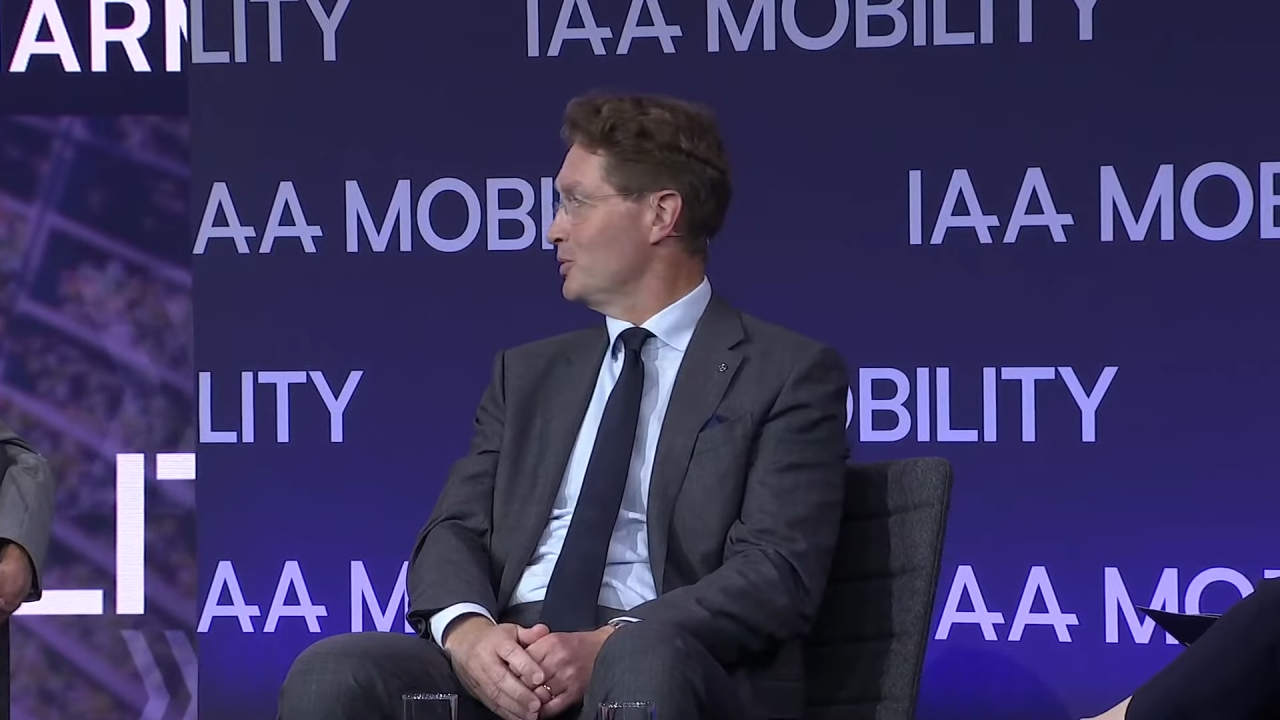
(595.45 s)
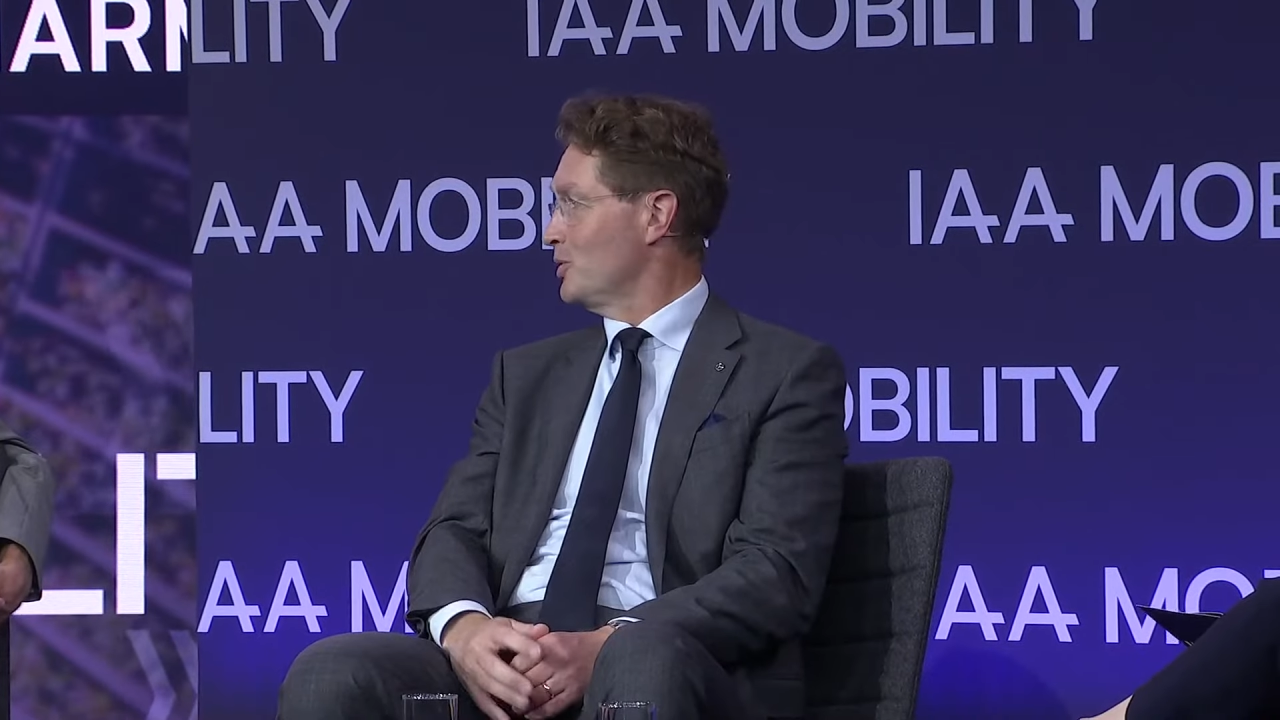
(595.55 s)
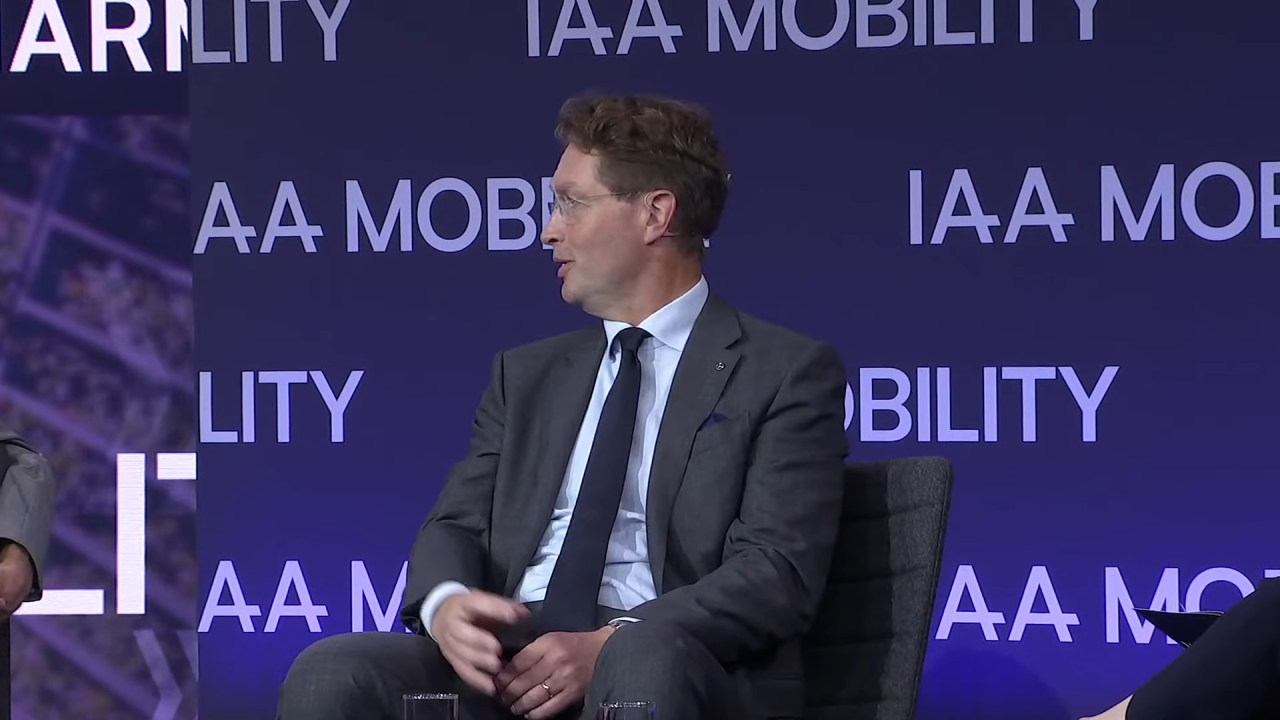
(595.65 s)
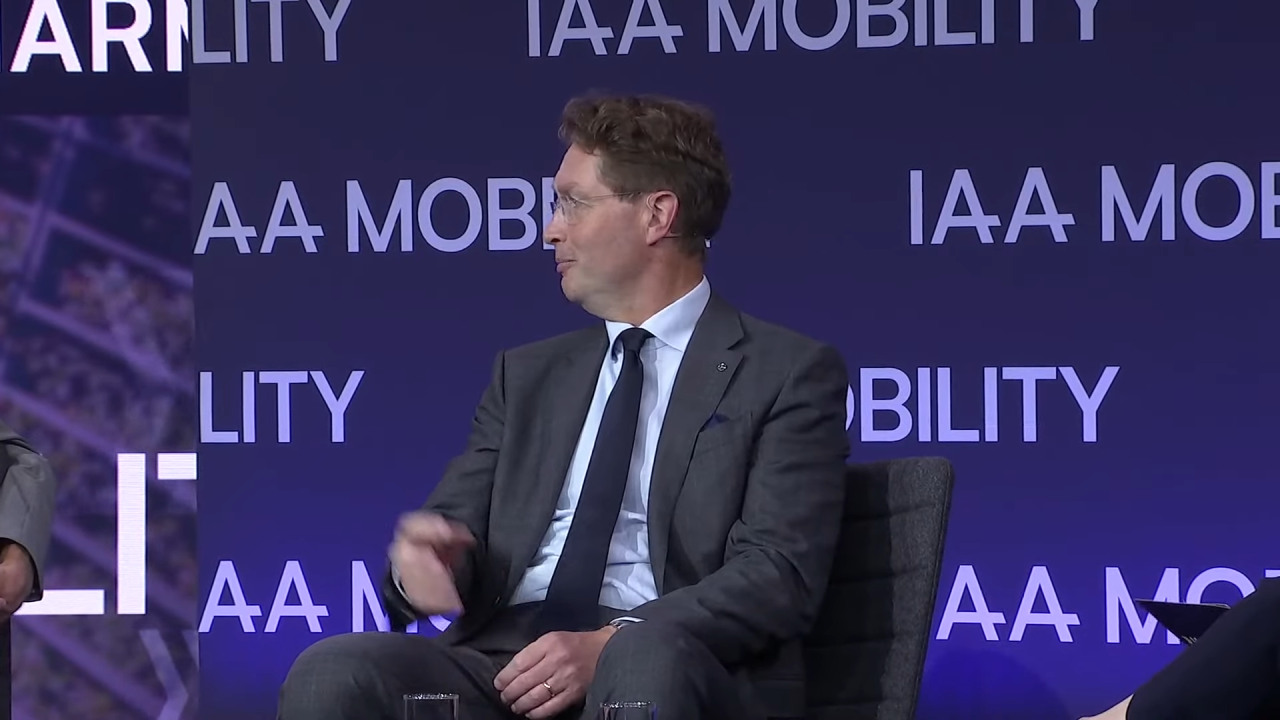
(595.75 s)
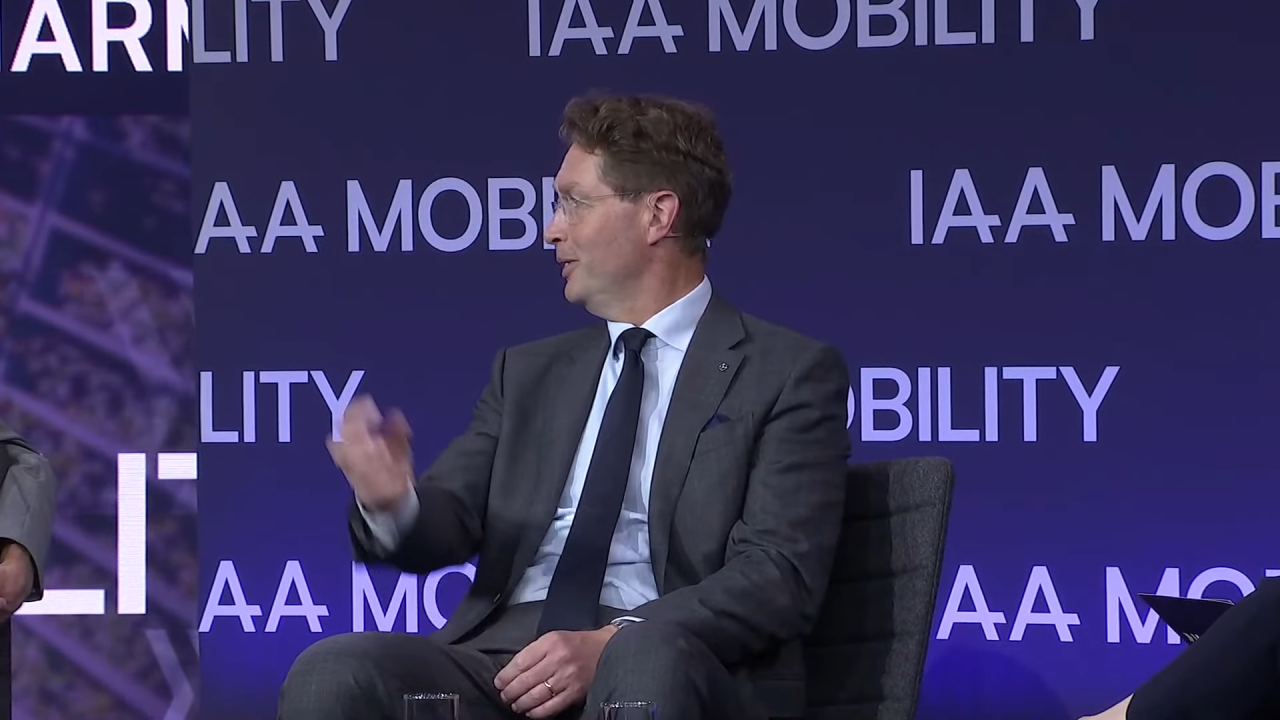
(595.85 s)
to
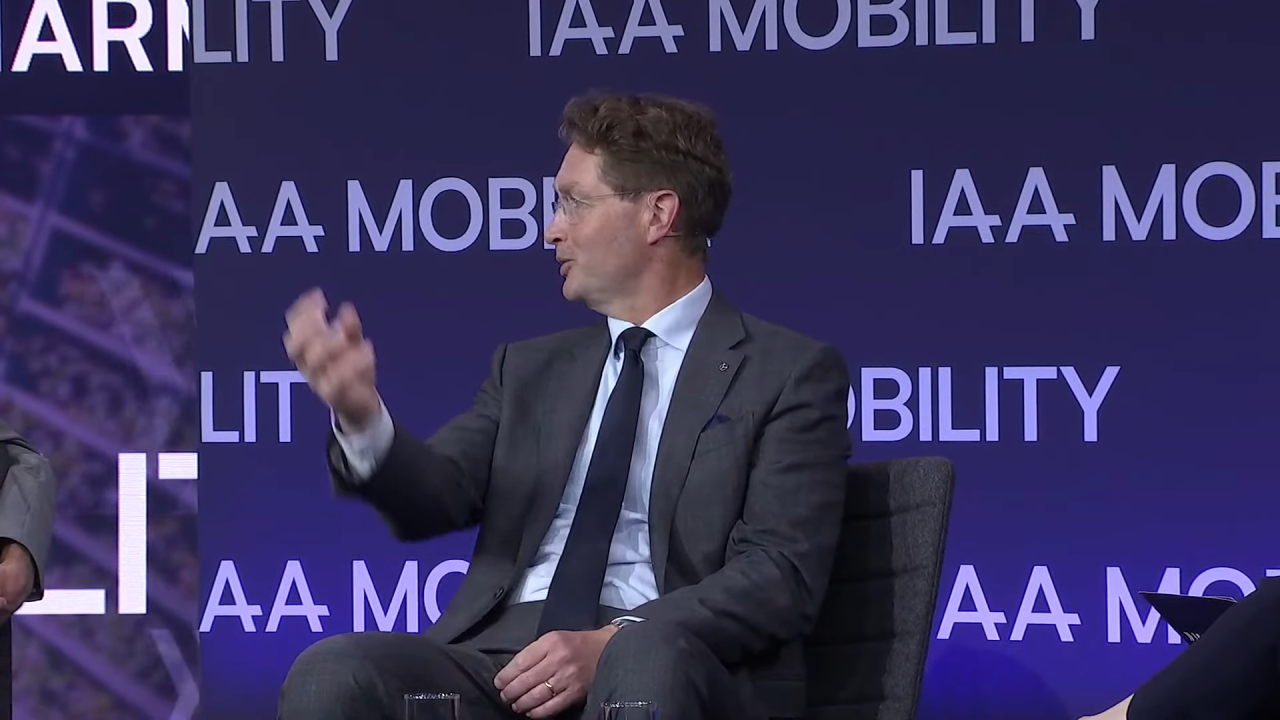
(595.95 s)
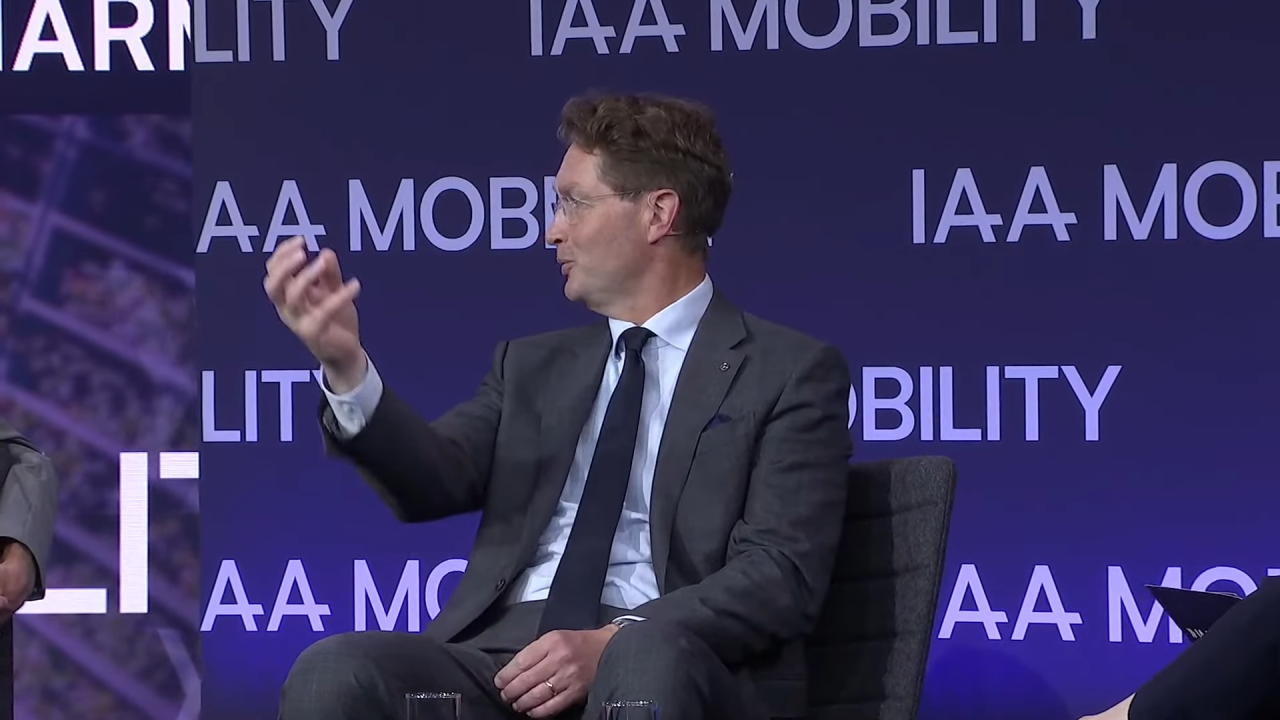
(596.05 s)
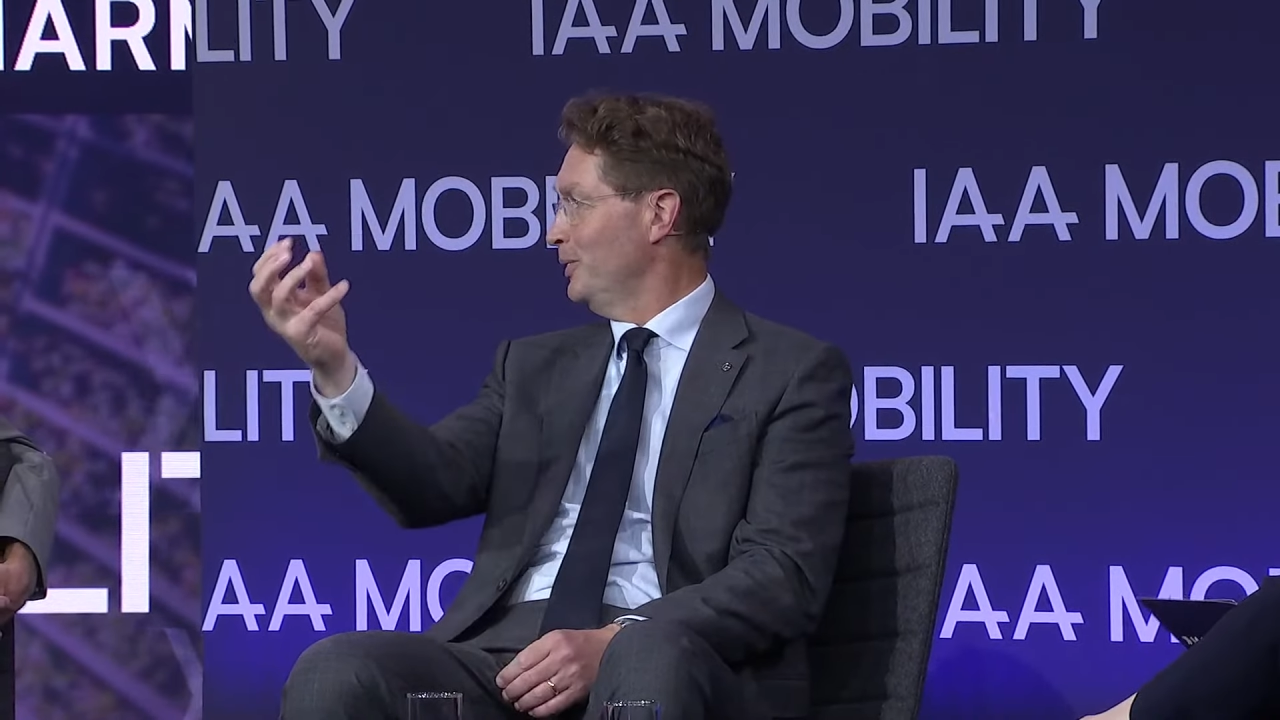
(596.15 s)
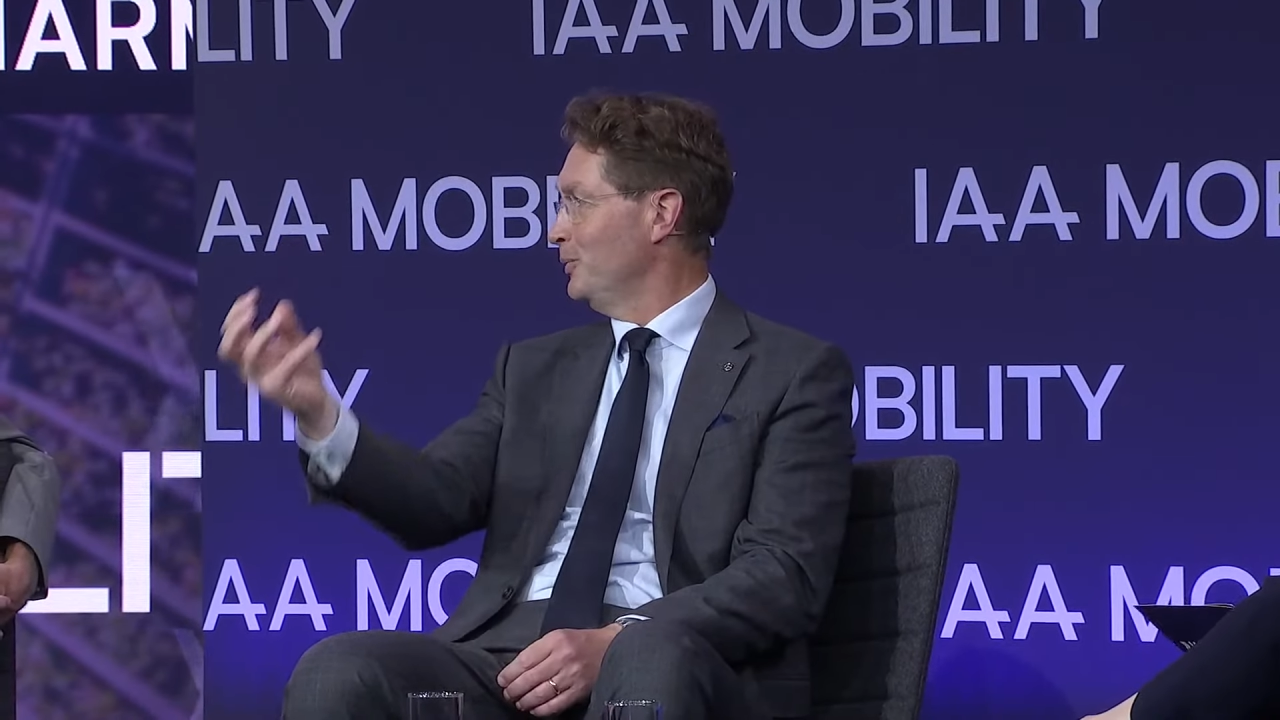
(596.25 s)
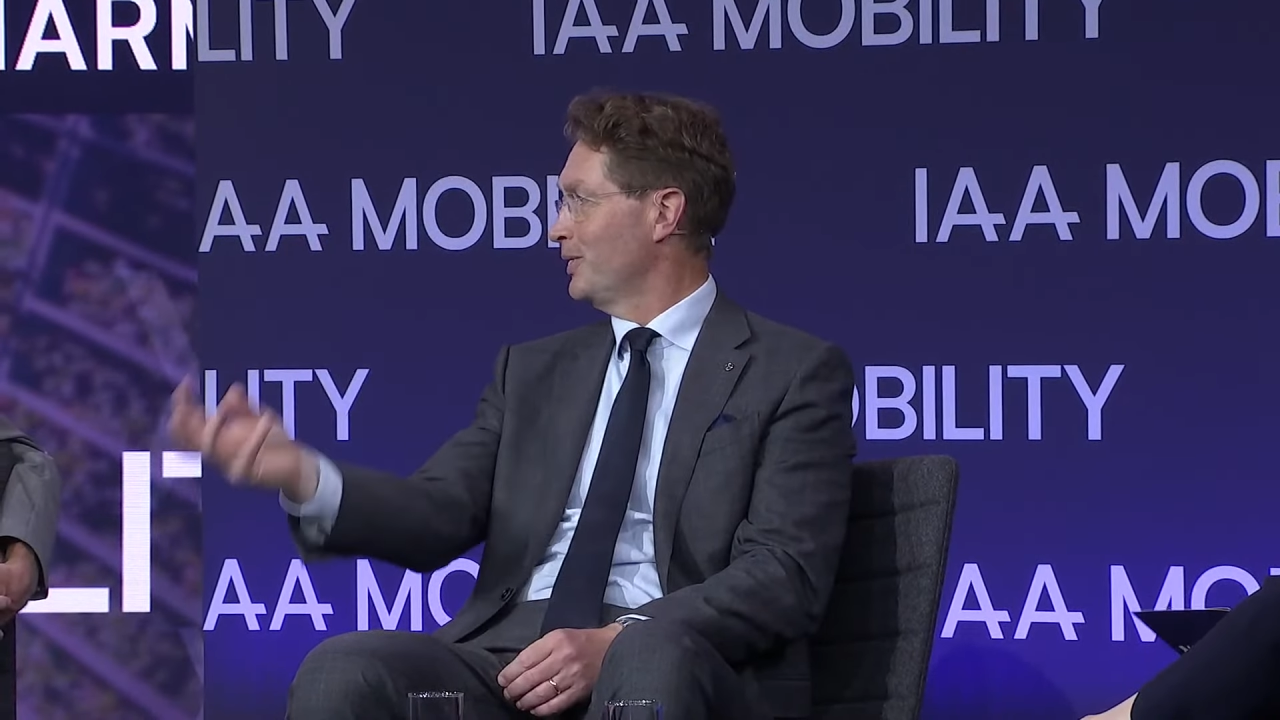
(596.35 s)
start measuring